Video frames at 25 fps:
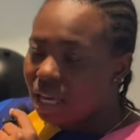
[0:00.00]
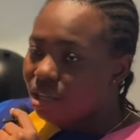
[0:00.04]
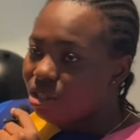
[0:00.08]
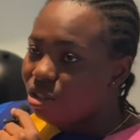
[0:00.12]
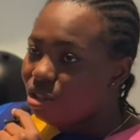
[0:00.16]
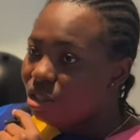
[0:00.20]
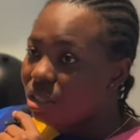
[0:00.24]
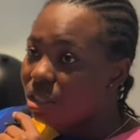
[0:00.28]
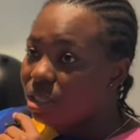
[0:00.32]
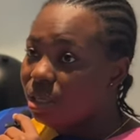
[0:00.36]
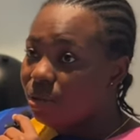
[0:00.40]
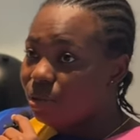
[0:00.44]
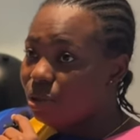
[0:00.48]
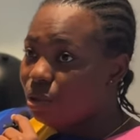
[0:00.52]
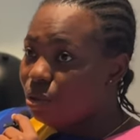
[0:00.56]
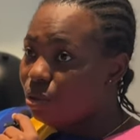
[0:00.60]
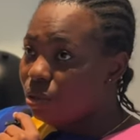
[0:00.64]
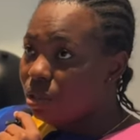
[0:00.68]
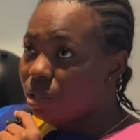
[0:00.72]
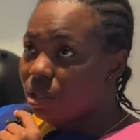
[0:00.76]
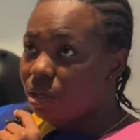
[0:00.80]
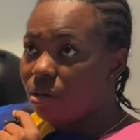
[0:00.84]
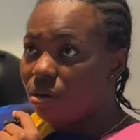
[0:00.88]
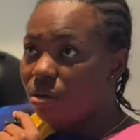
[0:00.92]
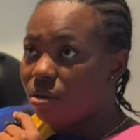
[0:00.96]
Just tell the
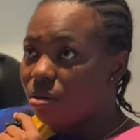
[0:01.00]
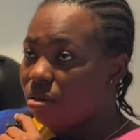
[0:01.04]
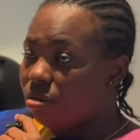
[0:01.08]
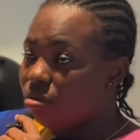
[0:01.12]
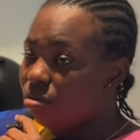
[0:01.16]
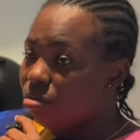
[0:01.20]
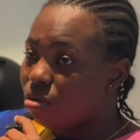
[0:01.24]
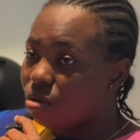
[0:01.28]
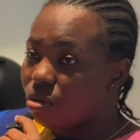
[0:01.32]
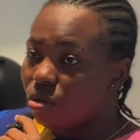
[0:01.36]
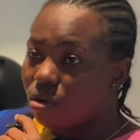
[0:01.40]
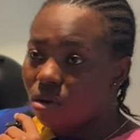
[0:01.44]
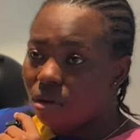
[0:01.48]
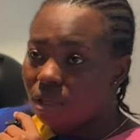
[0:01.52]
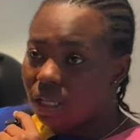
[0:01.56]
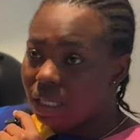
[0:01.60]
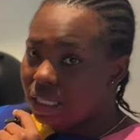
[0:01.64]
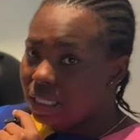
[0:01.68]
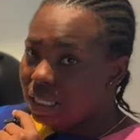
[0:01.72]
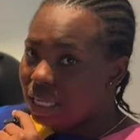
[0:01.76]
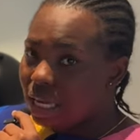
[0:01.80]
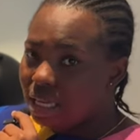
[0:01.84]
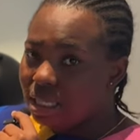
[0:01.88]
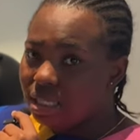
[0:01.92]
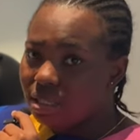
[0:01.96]
hotel to call a
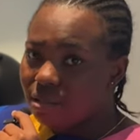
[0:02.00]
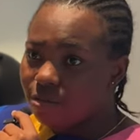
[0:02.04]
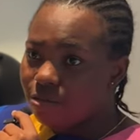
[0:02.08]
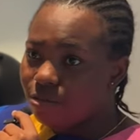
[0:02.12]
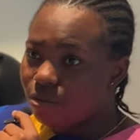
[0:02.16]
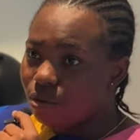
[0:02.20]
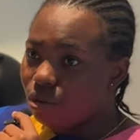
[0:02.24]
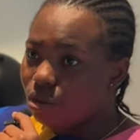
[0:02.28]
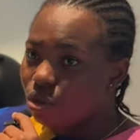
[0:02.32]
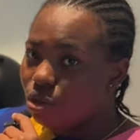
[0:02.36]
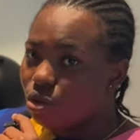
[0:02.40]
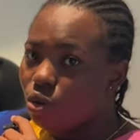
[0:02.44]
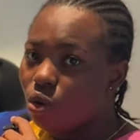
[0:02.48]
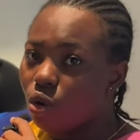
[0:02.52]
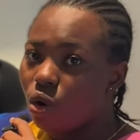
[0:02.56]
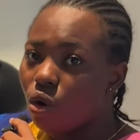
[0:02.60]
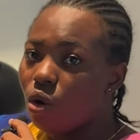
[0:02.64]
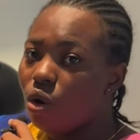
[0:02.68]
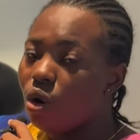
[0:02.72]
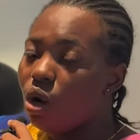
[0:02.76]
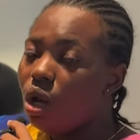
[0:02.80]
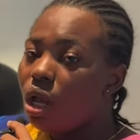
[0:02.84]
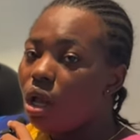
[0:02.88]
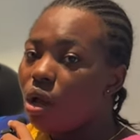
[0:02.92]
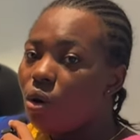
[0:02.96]
taxi for you,
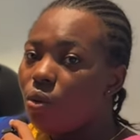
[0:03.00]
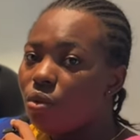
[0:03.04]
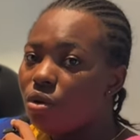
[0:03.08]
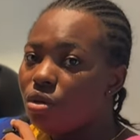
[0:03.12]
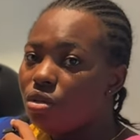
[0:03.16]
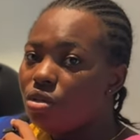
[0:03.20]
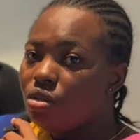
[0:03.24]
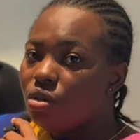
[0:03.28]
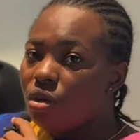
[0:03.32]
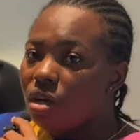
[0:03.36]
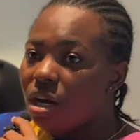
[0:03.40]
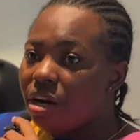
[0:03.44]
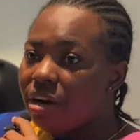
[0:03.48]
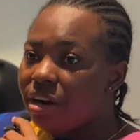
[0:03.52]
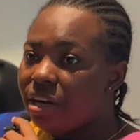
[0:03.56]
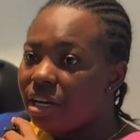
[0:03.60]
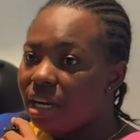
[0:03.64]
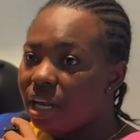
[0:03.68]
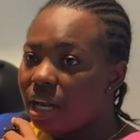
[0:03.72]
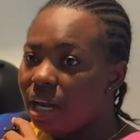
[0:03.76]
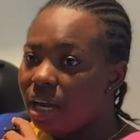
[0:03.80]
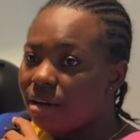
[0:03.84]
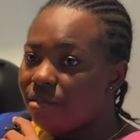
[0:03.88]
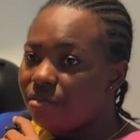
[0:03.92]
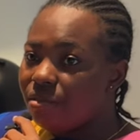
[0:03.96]
or once you already
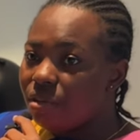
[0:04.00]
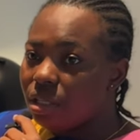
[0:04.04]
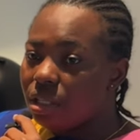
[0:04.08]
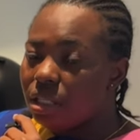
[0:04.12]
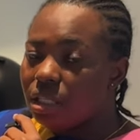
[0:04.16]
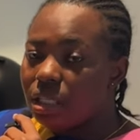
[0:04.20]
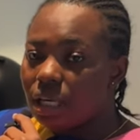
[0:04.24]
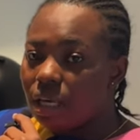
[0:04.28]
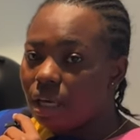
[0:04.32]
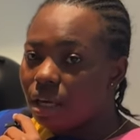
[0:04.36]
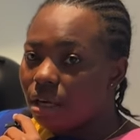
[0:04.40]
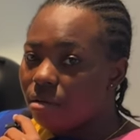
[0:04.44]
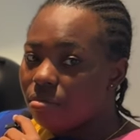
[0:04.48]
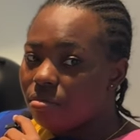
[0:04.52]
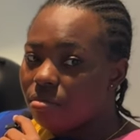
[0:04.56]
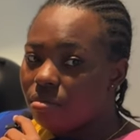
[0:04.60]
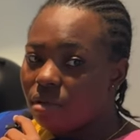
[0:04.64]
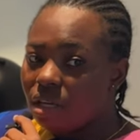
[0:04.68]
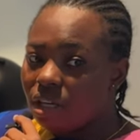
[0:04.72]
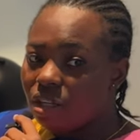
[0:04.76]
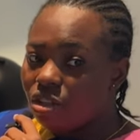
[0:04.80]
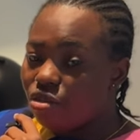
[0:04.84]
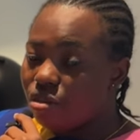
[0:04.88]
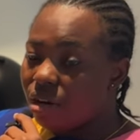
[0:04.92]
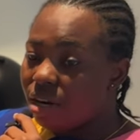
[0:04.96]
have a, um,
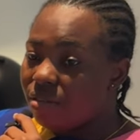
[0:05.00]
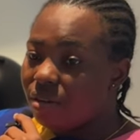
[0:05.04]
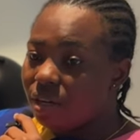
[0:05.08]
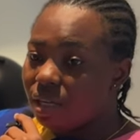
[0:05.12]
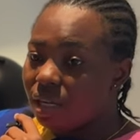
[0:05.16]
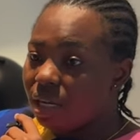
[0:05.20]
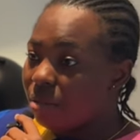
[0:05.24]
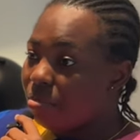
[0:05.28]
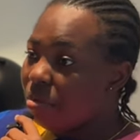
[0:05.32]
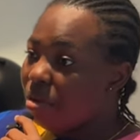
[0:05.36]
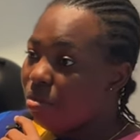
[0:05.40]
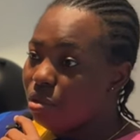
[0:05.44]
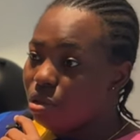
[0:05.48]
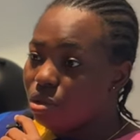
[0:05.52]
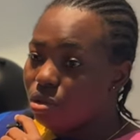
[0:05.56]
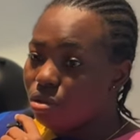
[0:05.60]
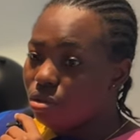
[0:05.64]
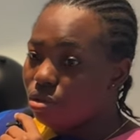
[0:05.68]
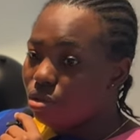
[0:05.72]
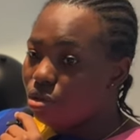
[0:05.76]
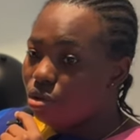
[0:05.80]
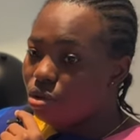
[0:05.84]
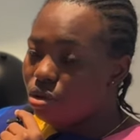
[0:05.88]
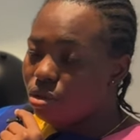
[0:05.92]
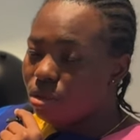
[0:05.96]
a driver that maybe
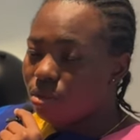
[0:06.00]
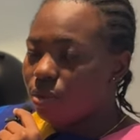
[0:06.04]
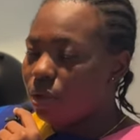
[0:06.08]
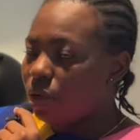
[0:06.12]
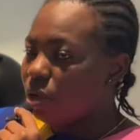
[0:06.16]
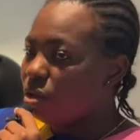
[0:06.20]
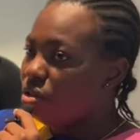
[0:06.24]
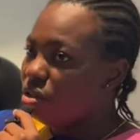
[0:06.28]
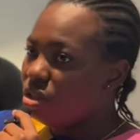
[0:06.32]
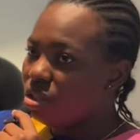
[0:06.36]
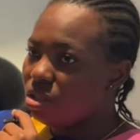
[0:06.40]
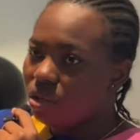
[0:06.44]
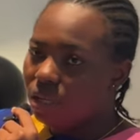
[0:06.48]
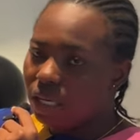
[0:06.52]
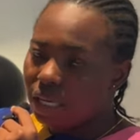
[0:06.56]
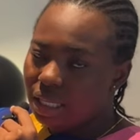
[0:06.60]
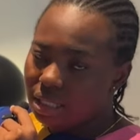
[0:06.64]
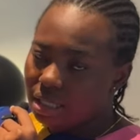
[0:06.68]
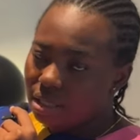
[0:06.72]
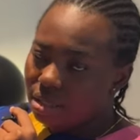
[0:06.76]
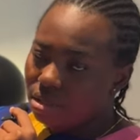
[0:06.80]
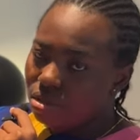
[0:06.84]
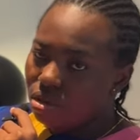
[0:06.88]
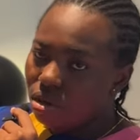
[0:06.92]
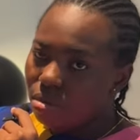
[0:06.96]
took you somewhere, you just collect
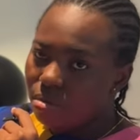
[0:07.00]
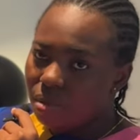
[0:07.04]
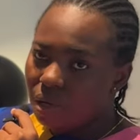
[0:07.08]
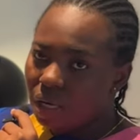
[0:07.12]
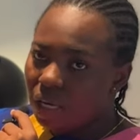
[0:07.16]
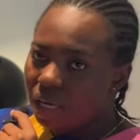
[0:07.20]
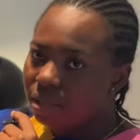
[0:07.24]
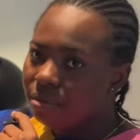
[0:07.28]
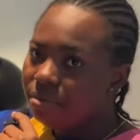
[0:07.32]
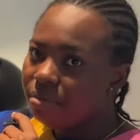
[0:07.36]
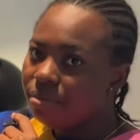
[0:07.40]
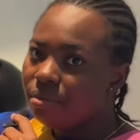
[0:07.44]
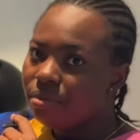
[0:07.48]
his number